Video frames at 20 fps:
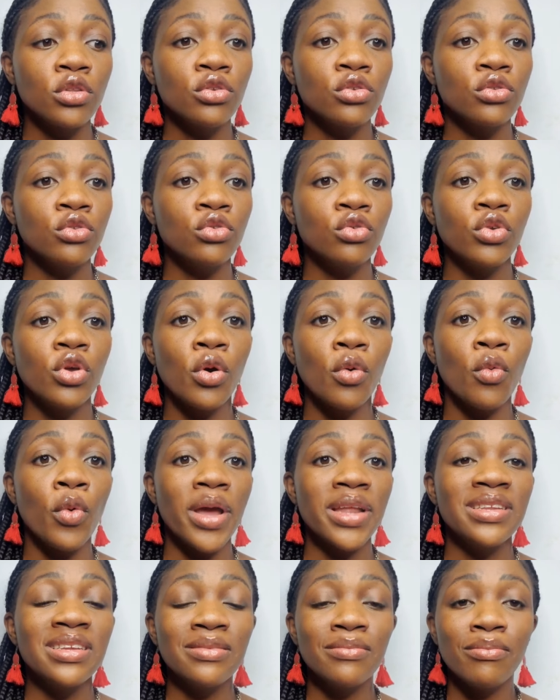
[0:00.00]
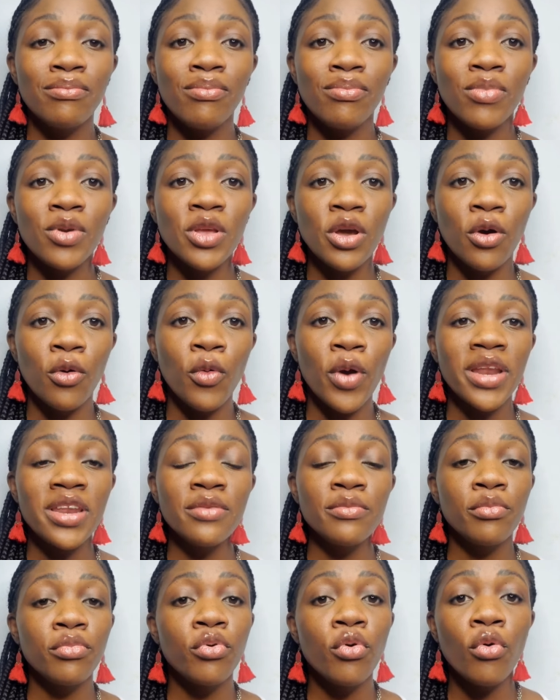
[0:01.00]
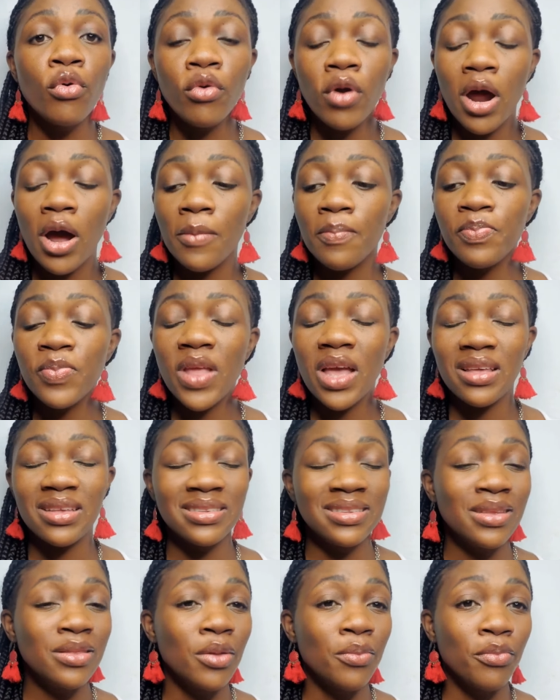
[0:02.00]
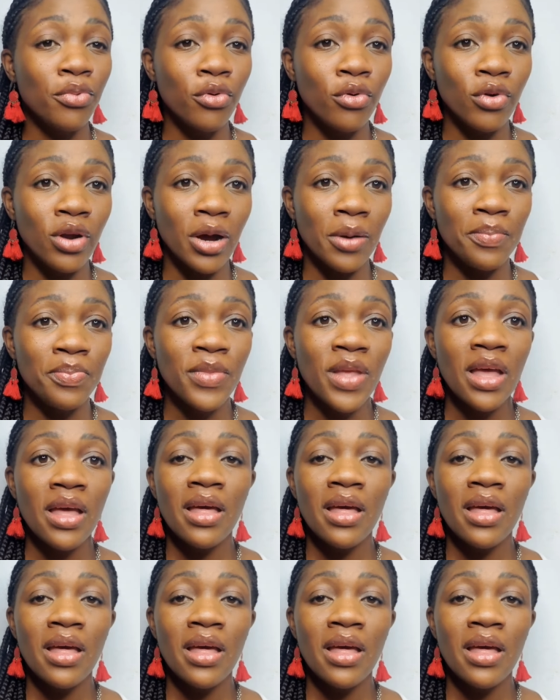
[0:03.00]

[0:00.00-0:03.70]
to do your wedding your wedding program is it the program